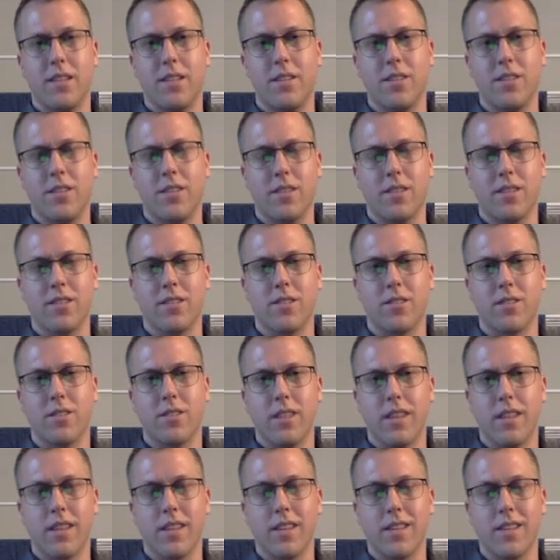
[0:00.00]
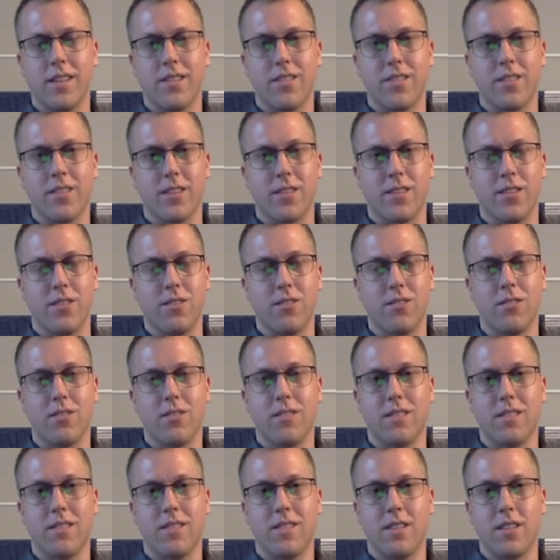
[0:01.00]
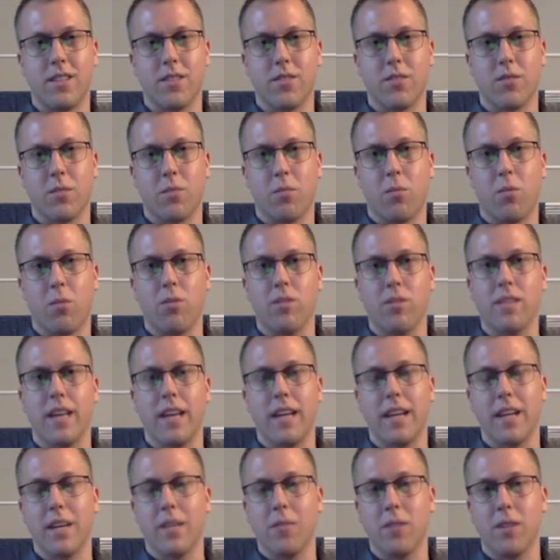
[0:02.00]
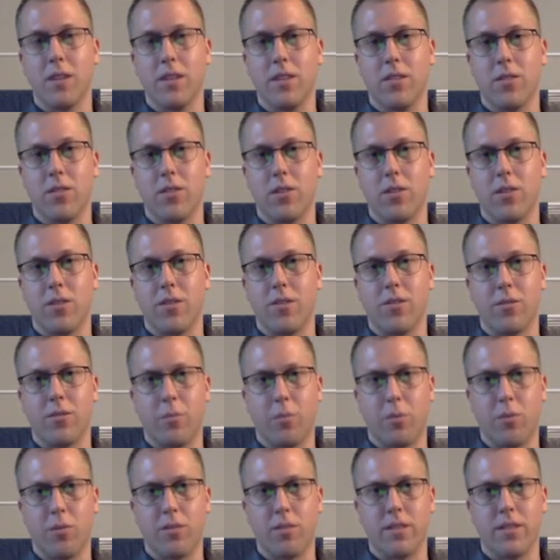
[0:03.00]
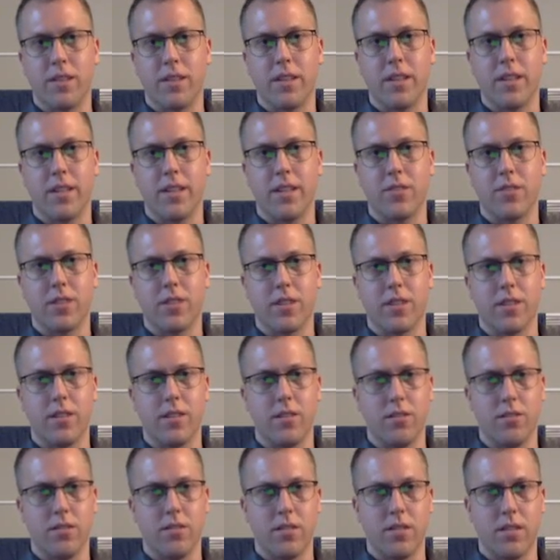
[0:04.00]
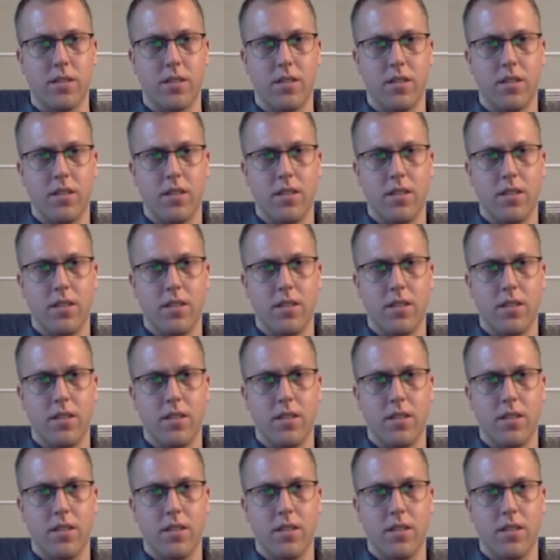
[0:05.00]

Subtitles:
You're concerned that the district nurse doesn't report to anyone, or no one reports to the district nurse?